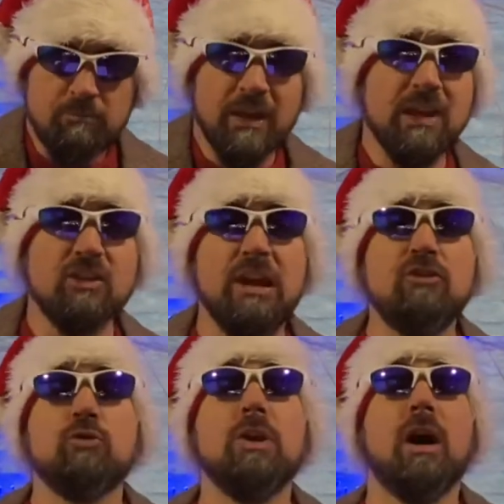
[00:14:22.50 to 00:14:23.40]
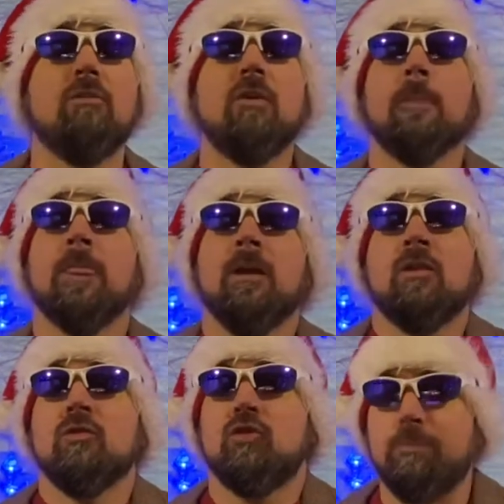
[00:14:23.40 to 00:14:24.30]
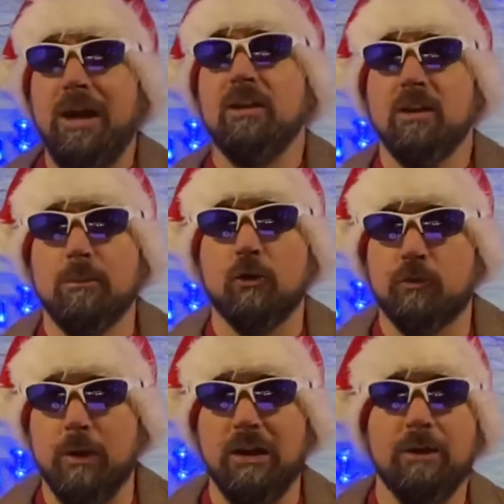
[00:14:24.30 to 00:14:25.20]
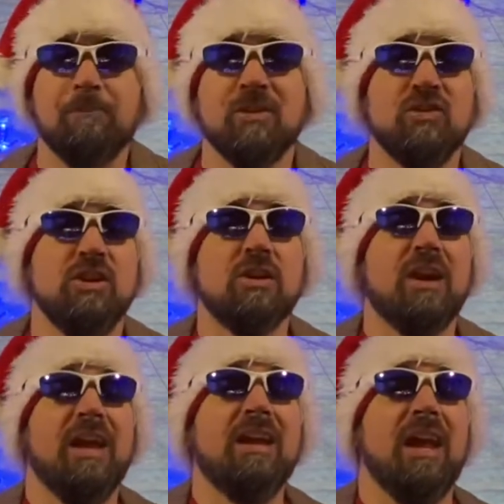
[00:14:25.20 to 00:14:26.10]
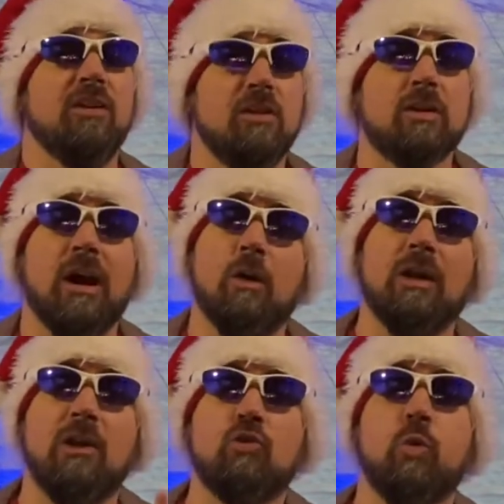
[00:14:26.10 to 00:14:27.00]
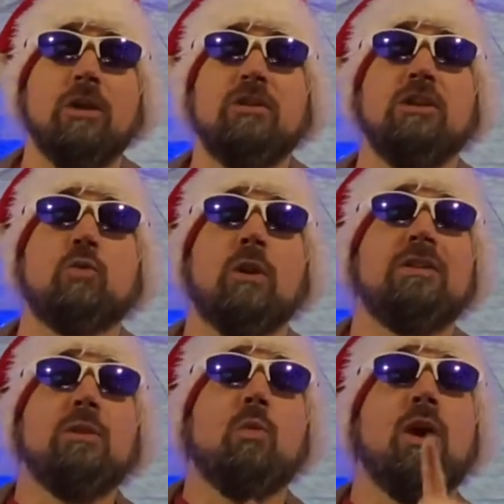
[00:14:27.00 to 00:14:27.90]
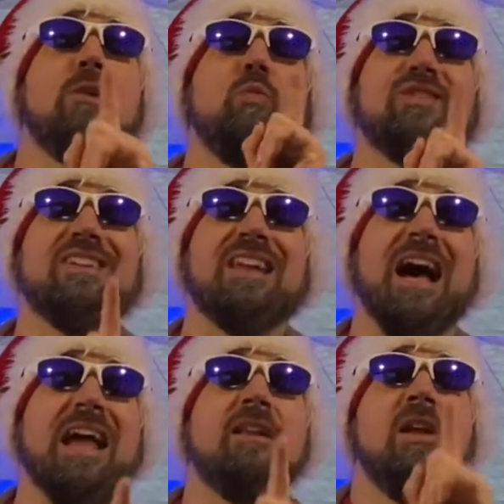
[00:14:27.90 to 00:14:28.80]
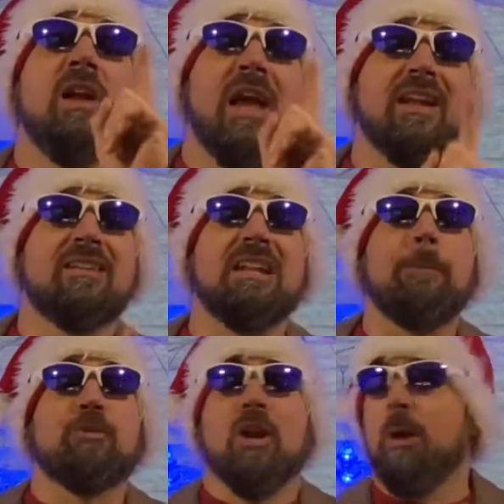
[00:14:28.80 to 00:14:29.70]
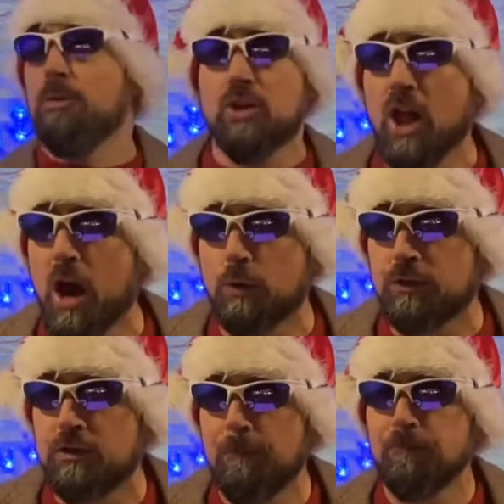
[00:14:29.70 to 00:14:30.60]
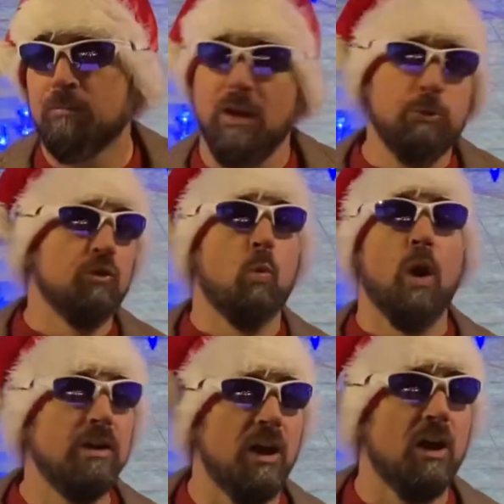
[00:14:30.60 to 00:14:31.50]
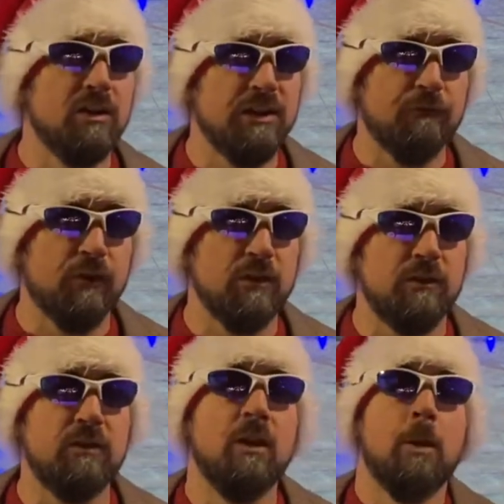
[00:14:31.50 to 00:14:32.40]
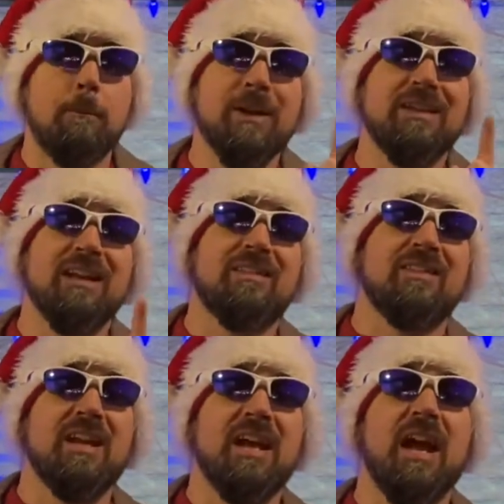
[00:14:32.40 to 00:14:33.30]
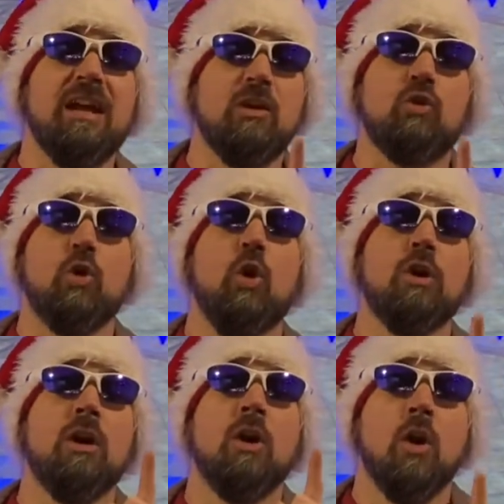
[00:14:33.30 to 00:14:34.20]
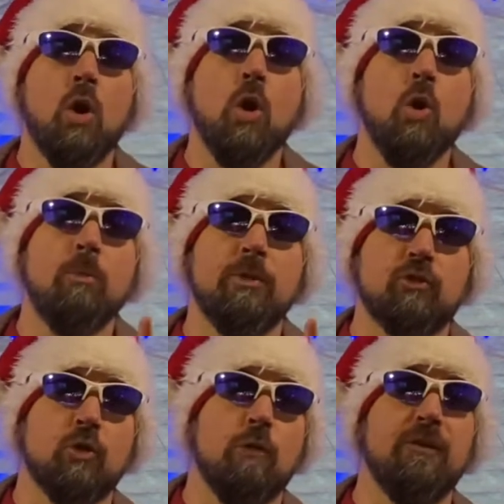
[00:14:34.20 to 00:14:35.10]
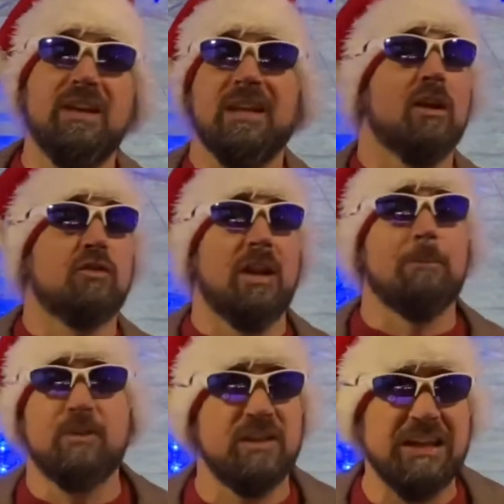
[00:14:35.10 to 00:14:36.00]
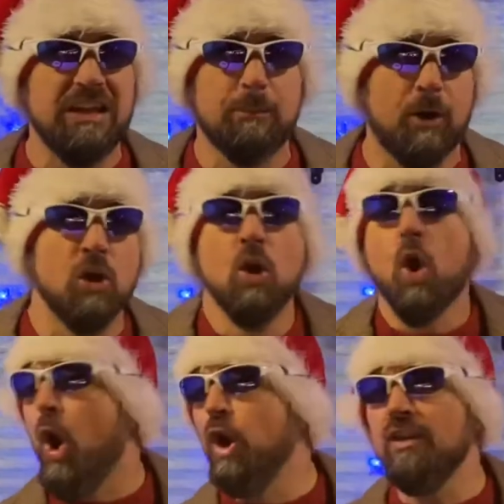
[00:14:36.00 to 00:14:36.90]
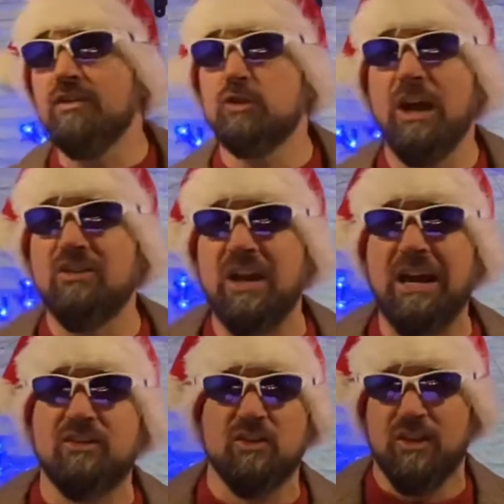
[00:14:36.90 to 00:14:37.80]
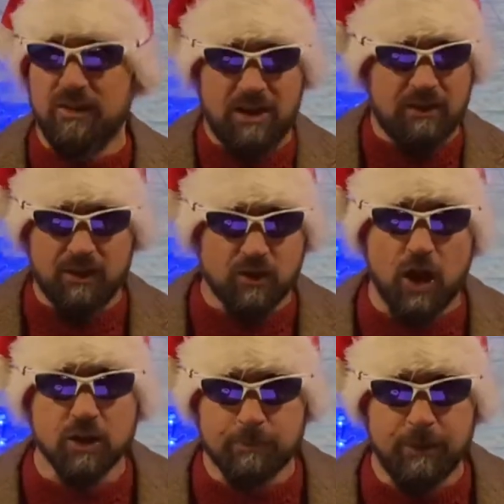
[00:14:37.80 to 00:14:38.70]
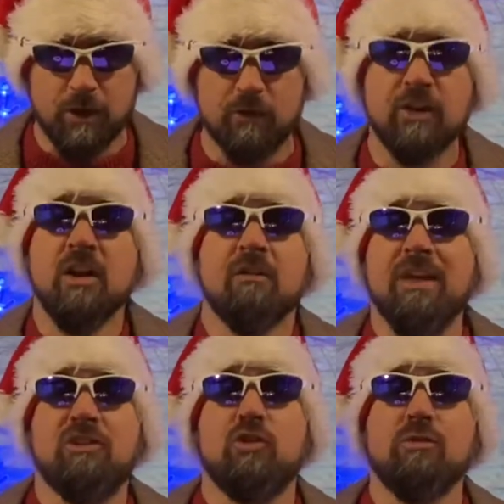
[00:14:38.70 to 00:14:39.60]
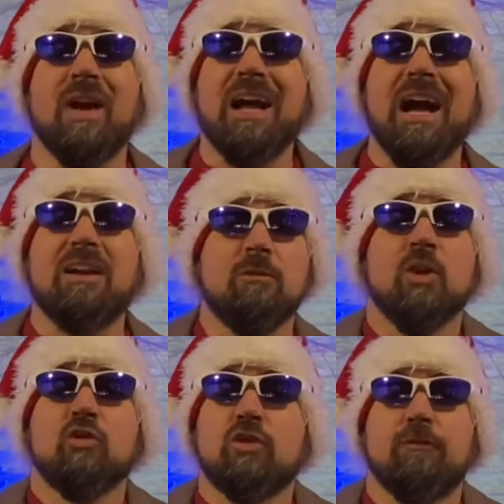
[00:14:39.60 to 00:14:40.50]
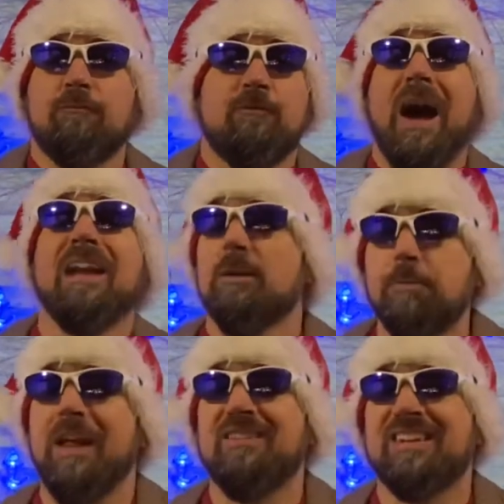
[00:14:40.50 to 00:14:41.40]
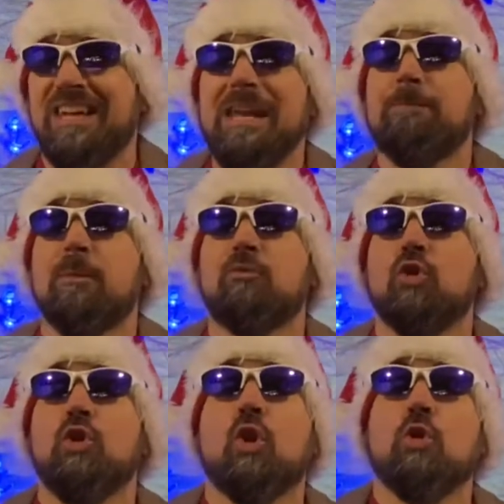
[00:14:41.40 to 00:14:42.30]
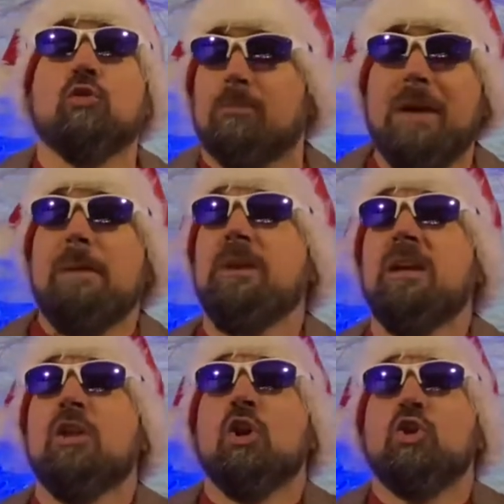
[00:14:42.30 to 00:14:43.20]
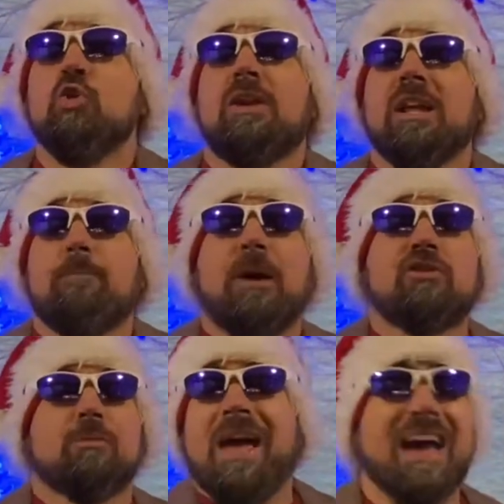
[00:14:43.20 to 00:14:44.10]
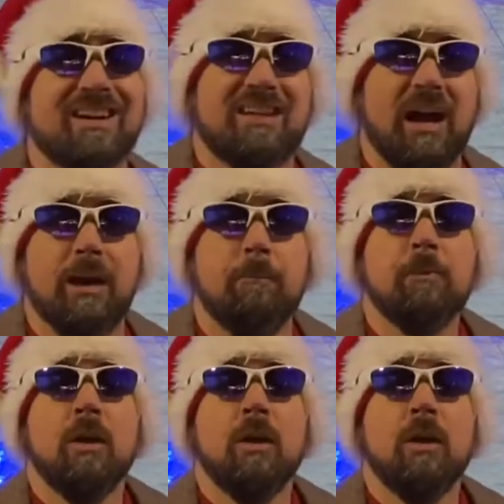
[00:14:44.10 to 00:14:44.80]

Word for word: He has a history of spending the most money year in and year out. And 2021 was not an exception. Now, it was close. It was a $1 difference, but yet Sid Hagen took home the trophy again. Now, Sid, I'm just thinking about all these transactions and the, and the dollar bills that you've got to find a place to keep them so you don't lose them. Maybe you get a bunch of them ahead of time